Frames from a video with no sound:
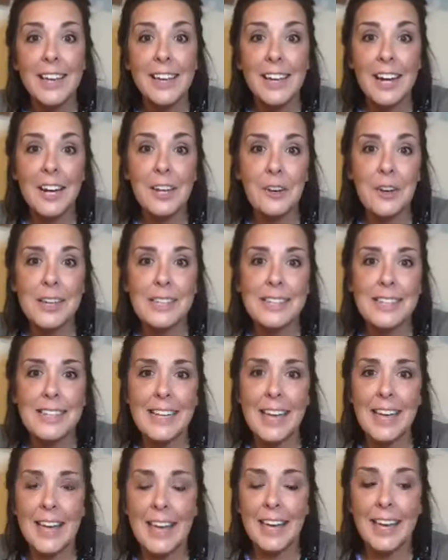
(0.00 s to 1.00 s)
kind of crazy
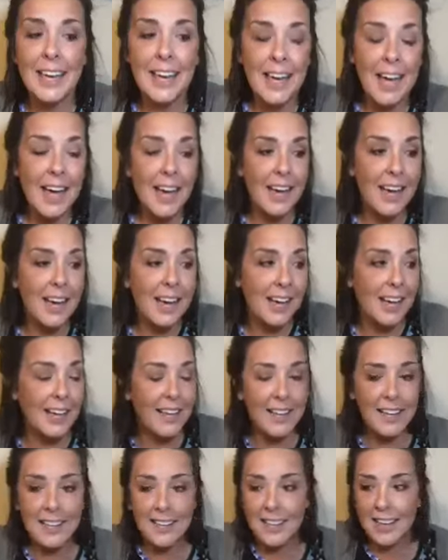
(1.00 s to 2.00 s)
day.
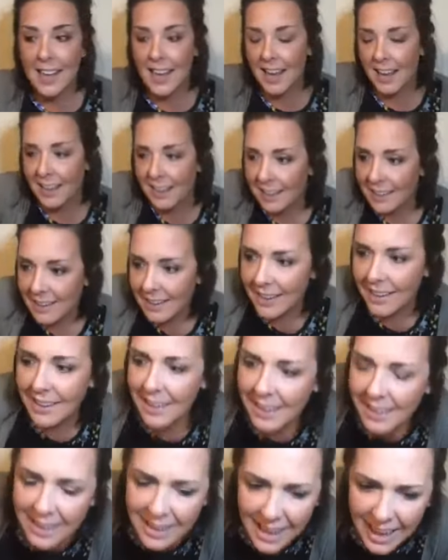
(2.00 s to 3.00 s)
Yeah,
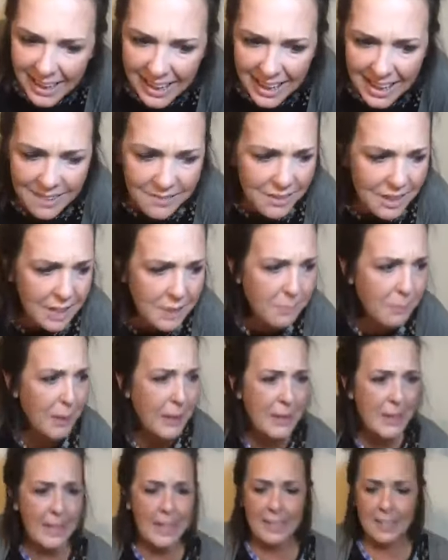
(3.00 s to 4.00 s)
I can't even
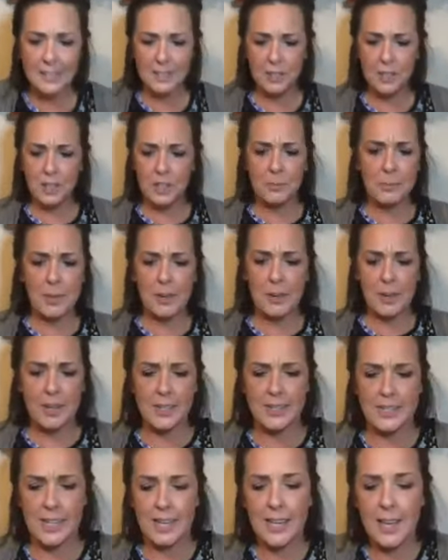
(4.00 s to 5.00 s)
explain it. It's just been
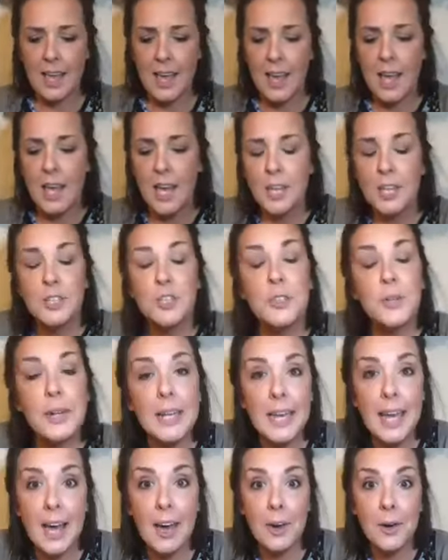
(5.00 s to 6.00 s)
crazy. So
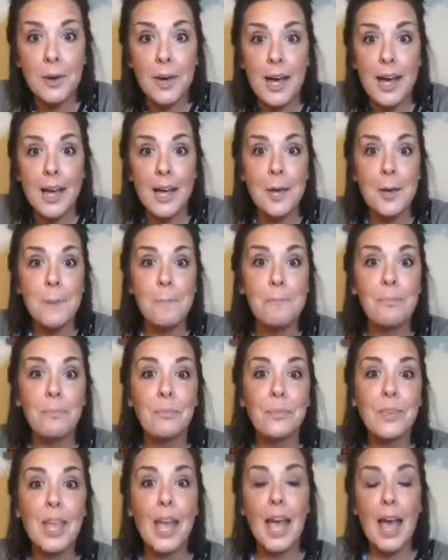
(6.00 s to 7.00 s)
anyhow,
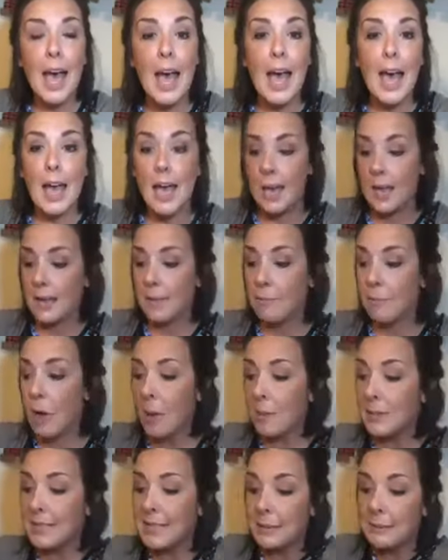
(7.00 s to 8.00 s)
I
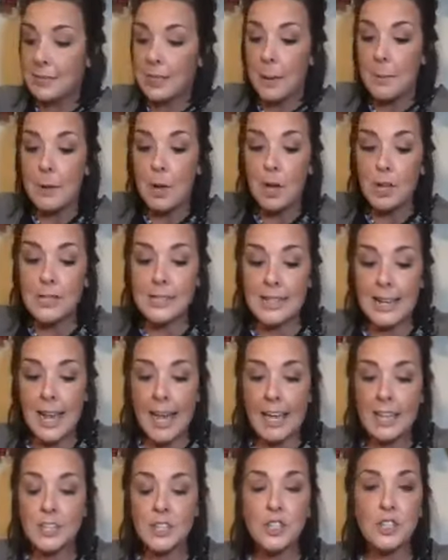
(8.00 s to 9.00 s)
promised that I was coming on
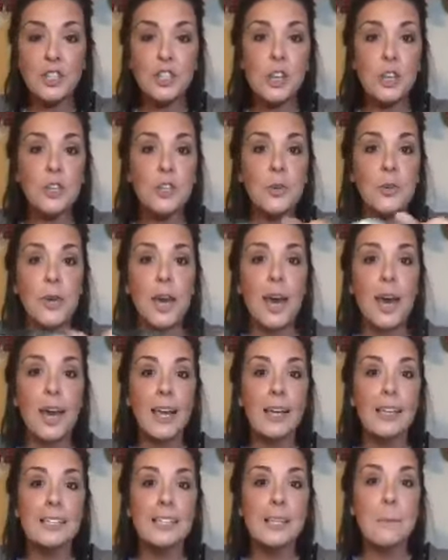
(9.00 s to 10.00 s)
today to show you
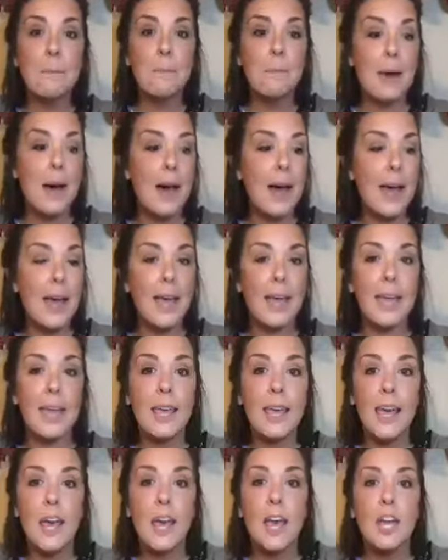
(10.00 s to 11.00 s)
guys my
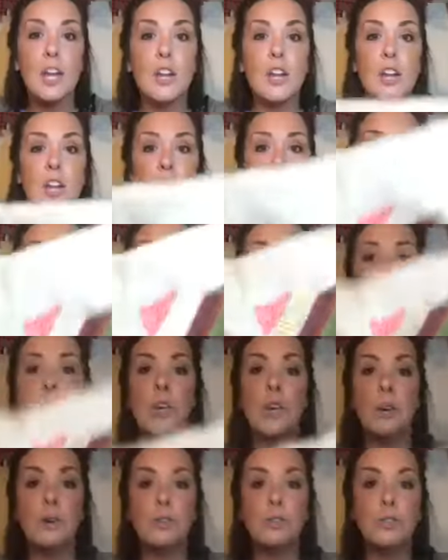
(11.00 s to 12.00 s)

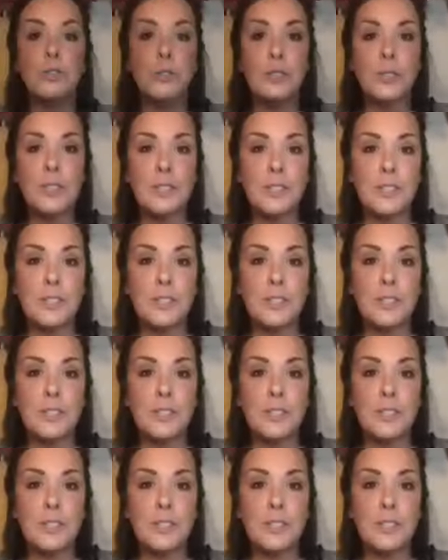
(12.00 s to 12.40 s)
no-sew tree